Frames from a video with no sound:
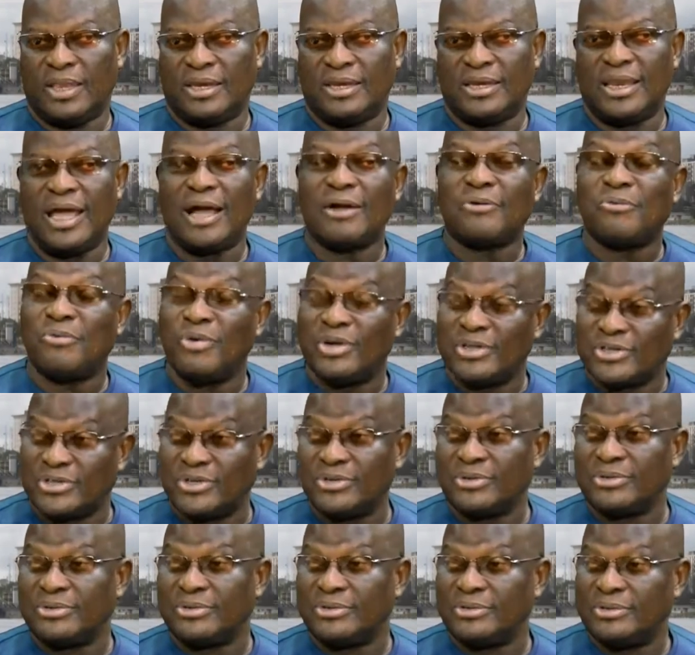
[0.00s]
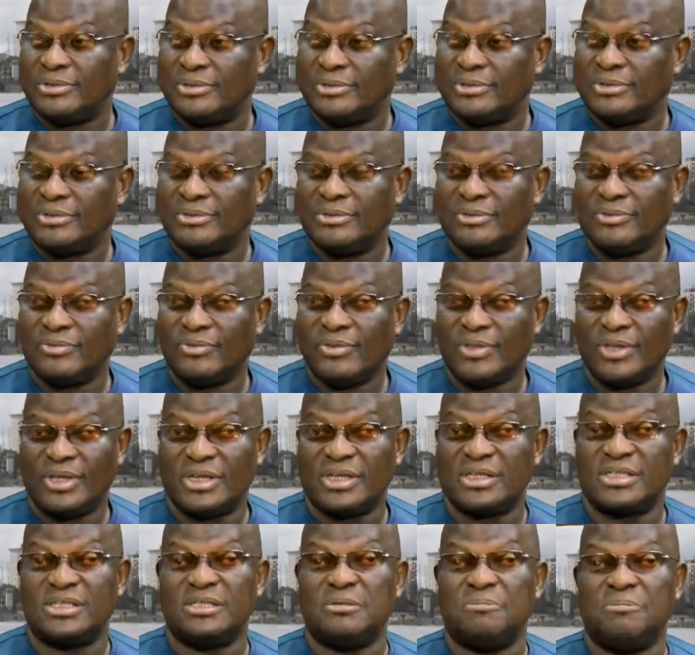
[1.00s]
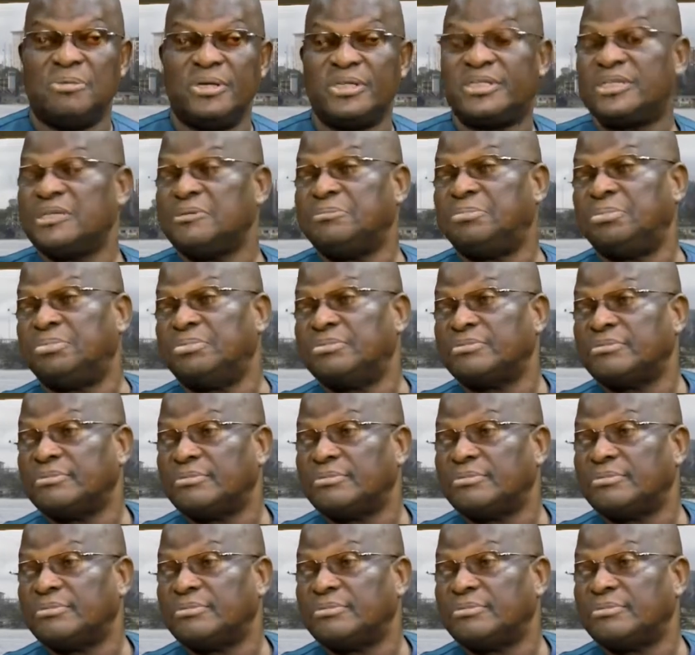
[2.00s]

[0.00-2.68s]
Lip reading: That question is debatable